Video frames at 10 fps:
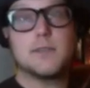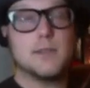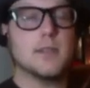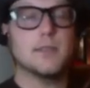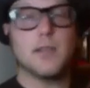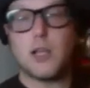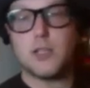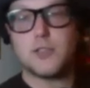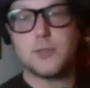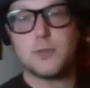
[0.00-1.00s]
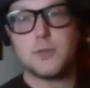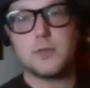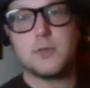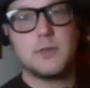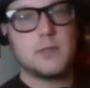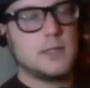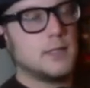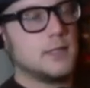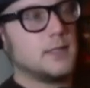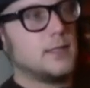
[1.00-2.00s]
knowledgeable,
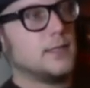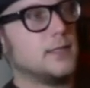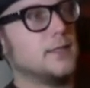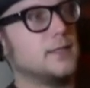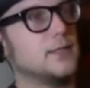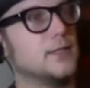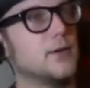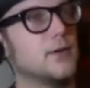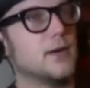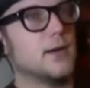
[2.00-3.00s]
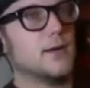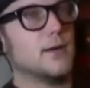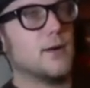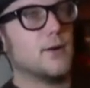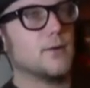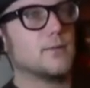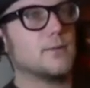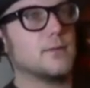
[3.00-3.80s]
you know, all